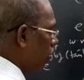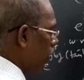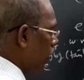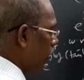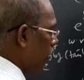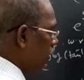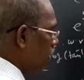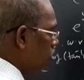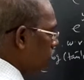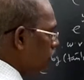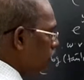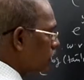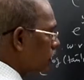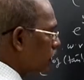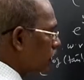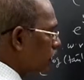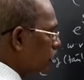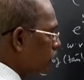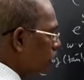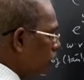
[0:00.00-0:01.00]

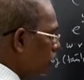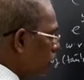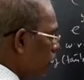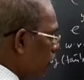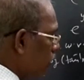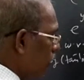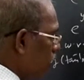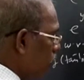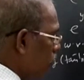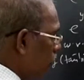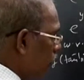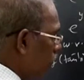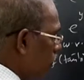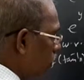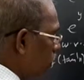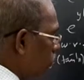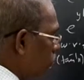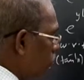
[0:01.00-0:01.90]
x into